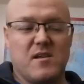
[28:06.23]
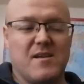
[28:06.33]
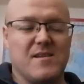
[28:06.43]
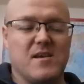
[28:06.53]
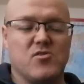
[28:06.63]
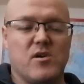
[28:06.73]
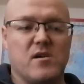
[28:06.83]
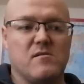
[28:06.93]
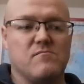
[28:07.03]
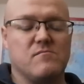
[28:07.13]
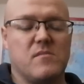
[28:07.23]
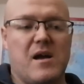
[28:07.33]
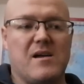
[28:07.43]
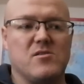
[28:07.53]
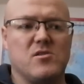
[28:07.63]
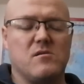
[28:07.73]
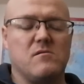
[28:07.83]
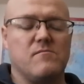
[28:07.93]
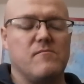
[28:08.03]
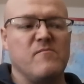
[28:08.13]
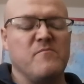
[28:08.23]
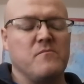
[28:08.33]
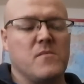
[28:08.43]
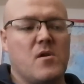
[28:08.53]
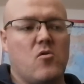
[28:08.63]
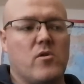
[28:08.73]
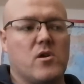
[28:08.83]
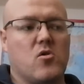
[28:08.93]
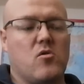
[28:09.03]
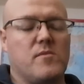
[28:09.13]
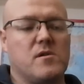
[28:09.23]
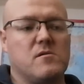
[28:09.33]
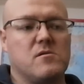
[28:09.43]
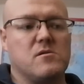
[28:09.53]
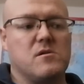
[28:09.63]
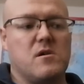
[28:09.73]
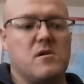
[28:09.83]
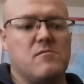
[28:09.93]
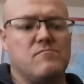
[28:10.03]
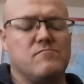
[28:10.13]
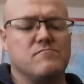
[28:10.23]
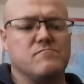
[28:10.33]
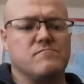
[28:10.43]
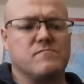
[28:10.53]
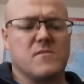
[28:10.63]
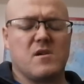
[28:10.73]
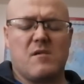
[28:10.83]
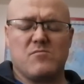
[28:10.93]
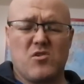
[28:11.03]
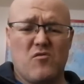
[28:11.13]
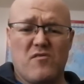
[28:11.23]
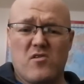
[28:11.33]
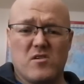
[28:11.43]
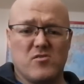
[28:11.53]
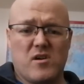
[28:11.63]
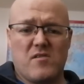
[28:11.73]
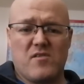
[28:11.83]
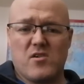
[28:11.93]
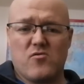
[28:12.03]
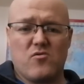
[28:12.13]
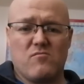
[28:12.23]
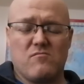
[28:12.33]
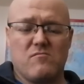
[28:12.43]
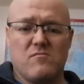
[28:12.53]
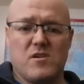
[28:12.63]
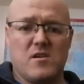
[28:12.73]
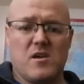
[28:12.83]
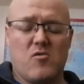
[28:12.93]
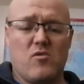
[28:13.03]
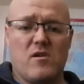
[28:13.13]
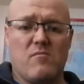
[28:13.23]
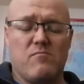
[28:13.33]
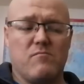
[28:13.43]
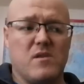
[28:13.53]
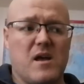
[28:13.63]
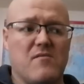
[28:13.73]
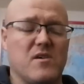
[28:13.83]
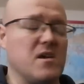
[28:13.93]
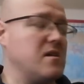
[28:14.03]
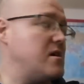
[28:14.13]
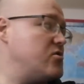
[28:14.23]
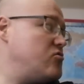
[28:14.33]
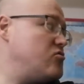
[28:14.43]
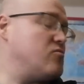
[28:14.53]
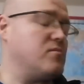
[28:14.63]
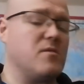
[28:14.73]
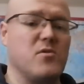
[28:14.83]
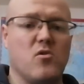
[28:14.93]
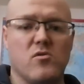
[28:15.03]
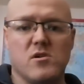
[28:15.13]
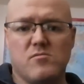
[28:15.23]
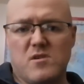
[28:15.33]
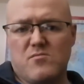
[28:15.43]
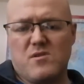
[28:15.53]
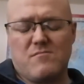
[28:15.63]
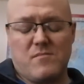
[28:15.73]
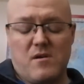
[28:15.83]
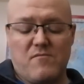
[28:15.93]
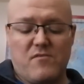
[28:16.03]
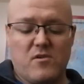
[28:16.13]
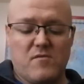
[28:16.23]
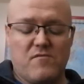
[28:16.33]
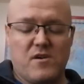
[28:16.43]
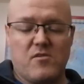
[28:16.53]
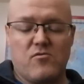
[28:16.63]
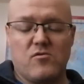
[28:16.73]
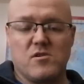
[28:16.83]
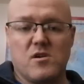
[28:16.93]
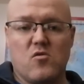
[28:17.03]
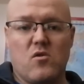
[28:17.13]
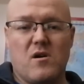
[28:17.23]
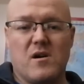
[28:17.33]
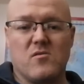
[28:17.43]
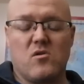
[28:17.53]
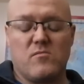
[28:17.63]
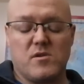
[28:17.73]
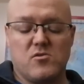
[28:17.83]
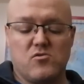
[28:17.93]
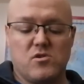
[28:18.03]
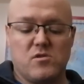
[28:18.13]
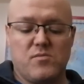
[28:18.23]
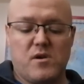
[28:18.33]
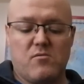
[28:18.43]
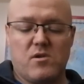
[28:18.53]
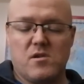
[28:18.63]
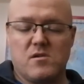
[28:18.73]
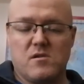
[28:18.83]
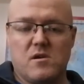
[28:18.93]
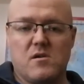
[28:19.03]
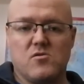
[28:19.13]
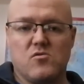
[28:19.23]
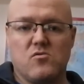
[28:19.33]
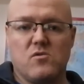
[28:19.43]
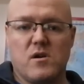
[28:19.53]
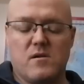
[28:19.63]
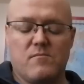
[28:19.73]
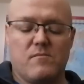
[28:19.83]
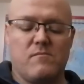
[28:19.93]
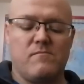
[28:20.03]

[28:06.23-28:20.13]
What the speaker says: and I do try and answer all the comments. I'm still fucking trying to figure out like how to navigate this YouTube, to be honest with you, but I'm fucking figuring out as I go along, know what I mean? So just bear ways in that. So I'm